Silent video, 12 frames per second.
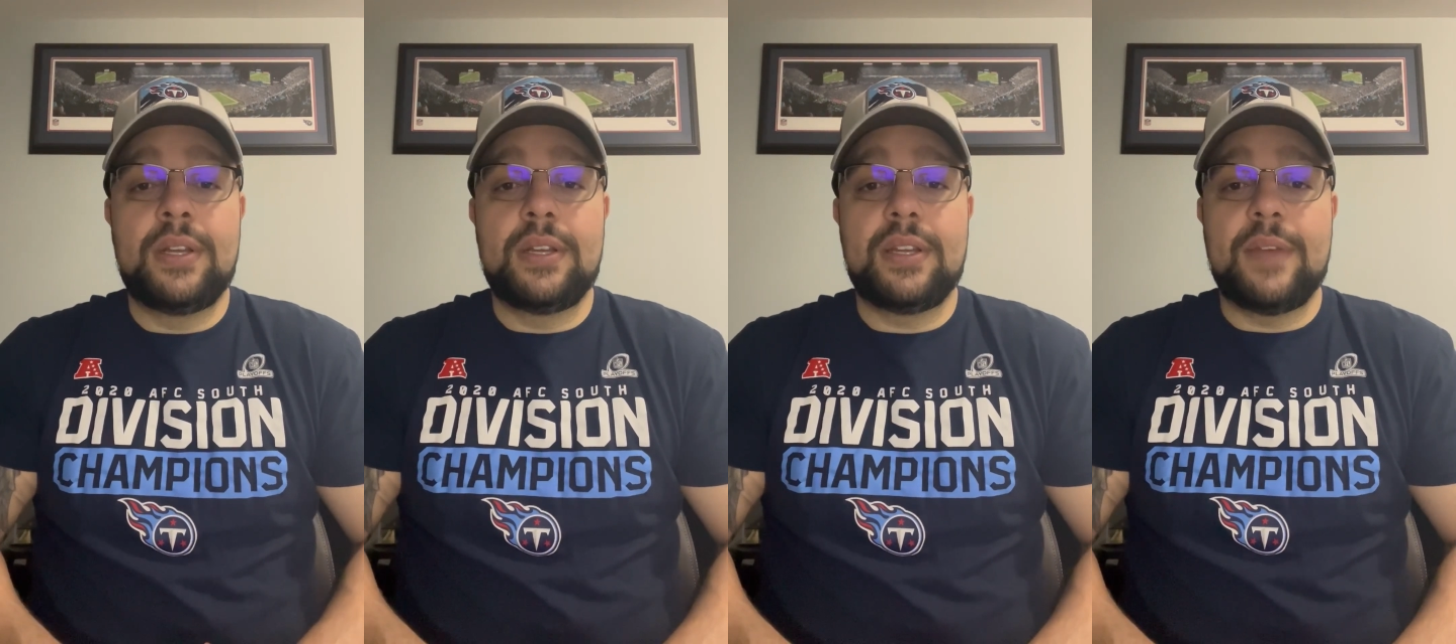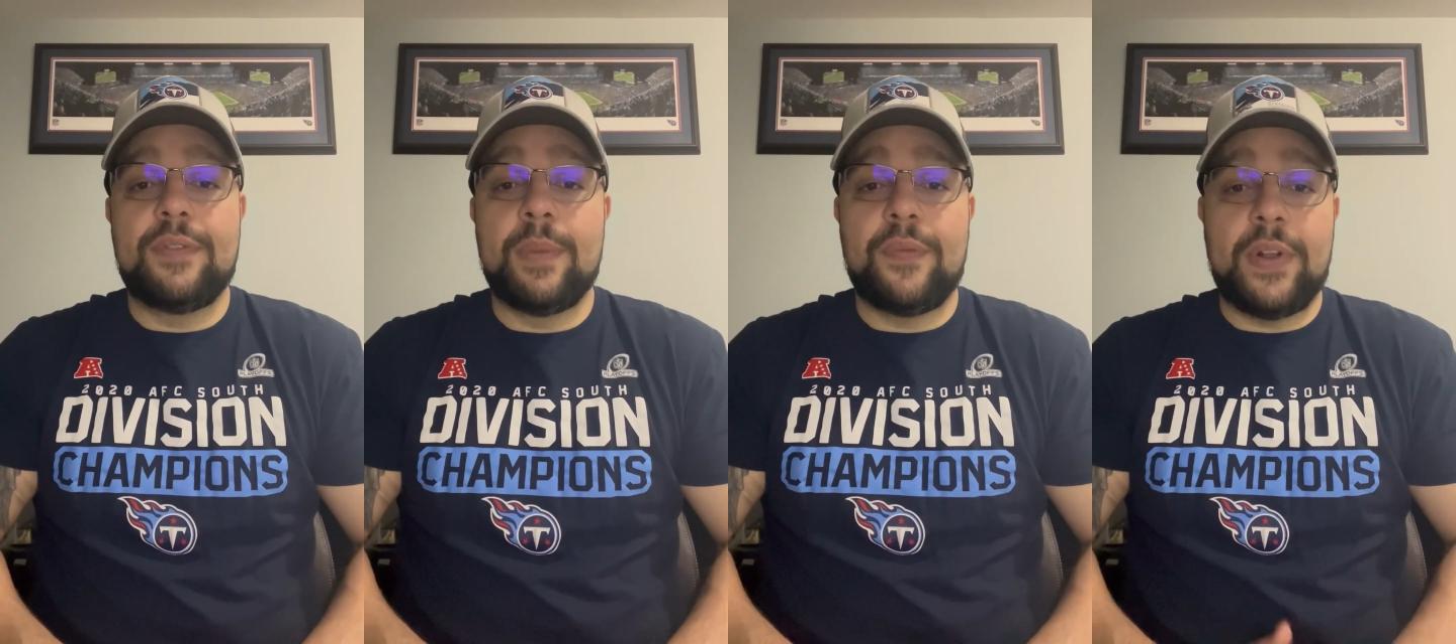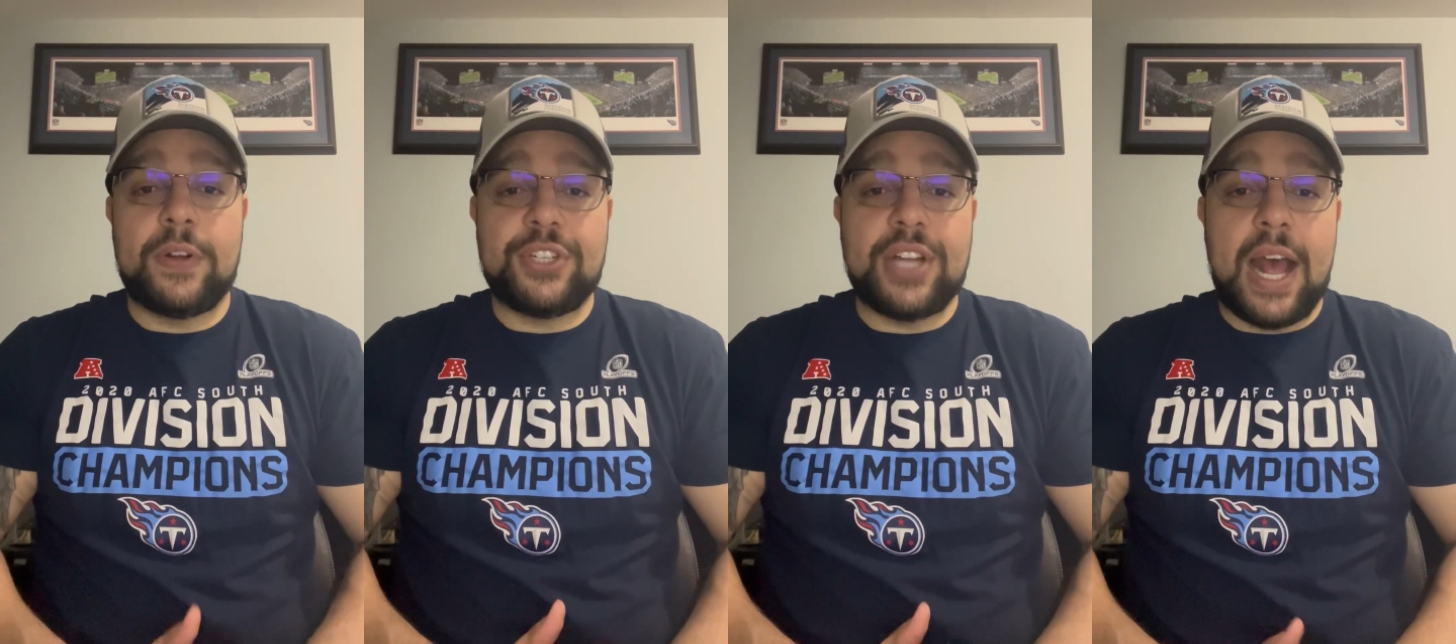Give him a fair
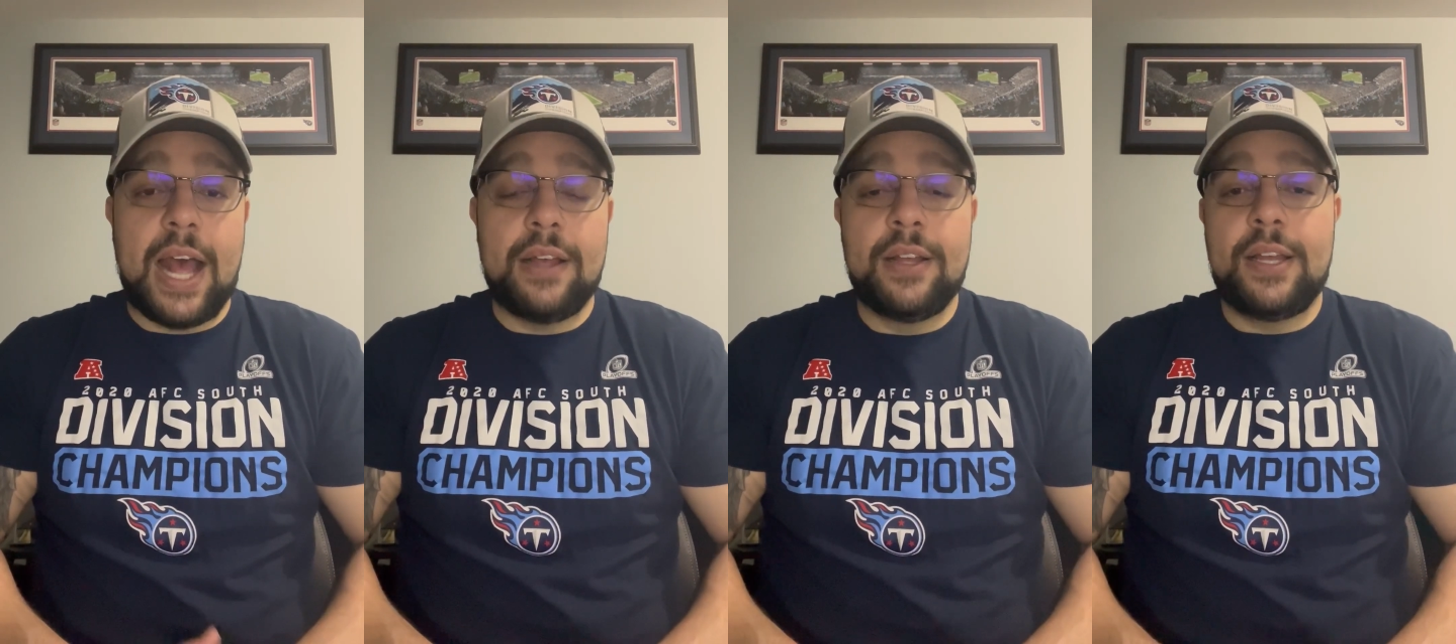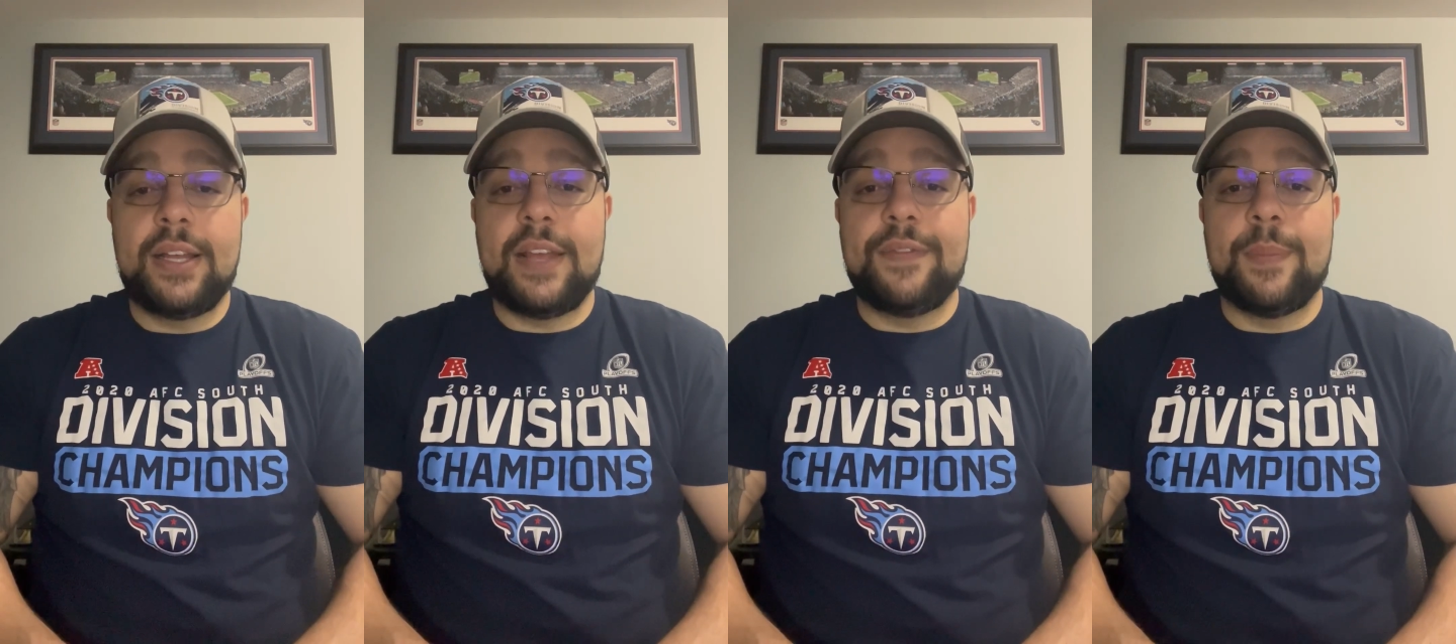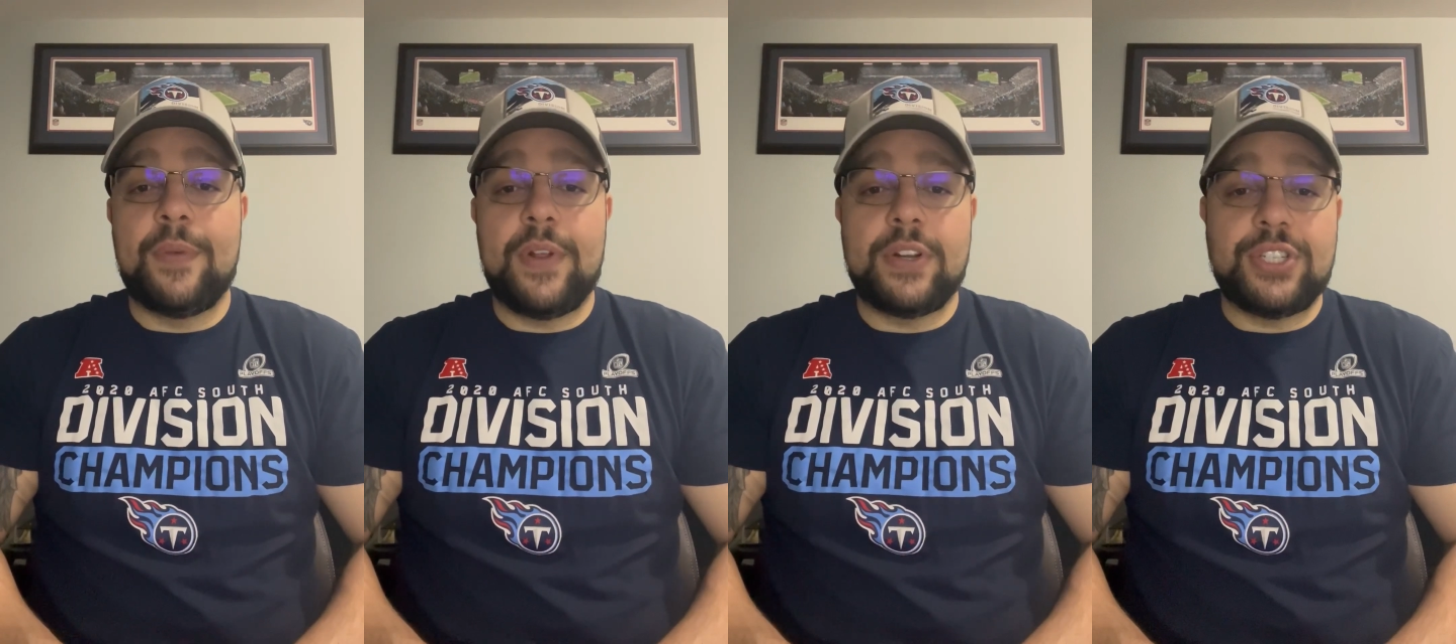shot. Give him a
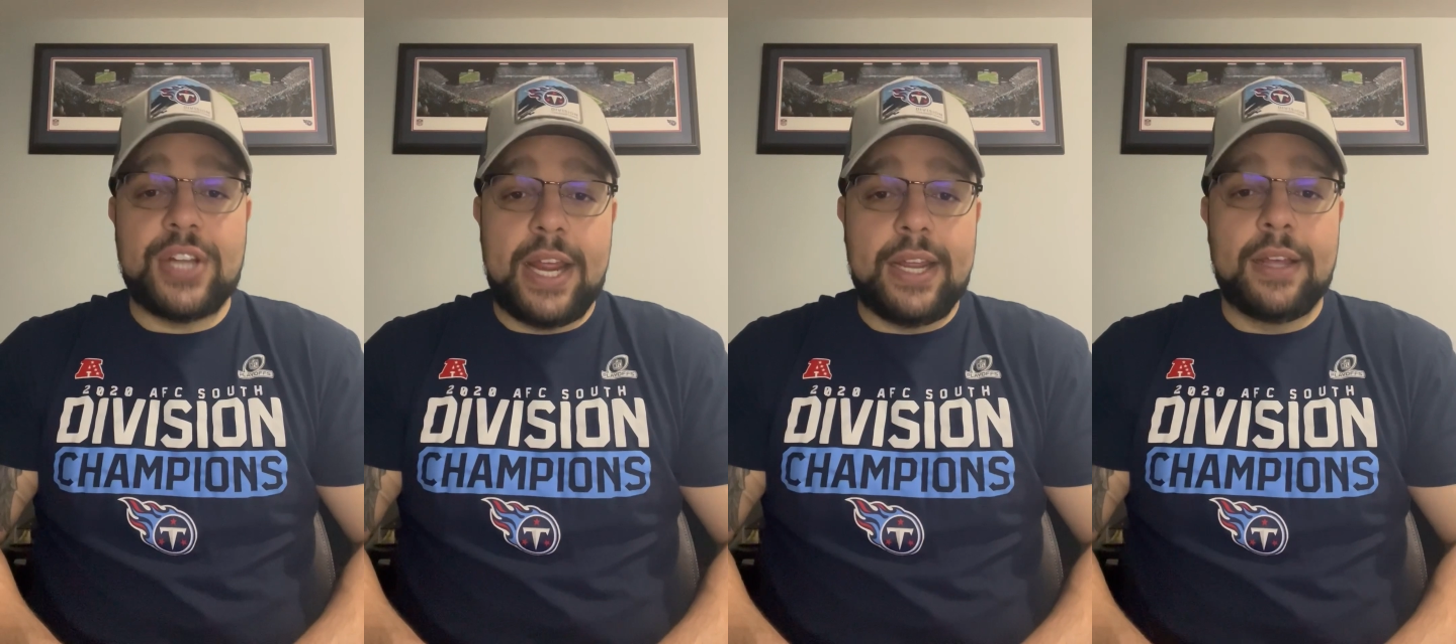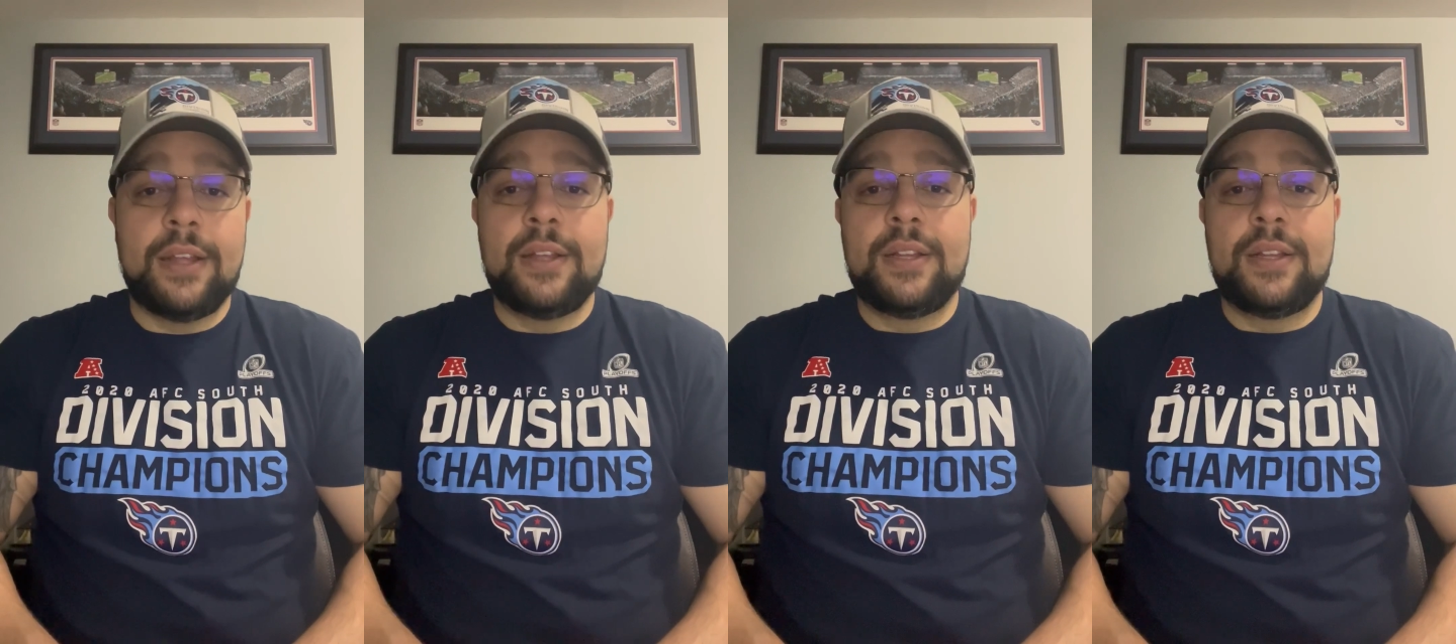fair shake.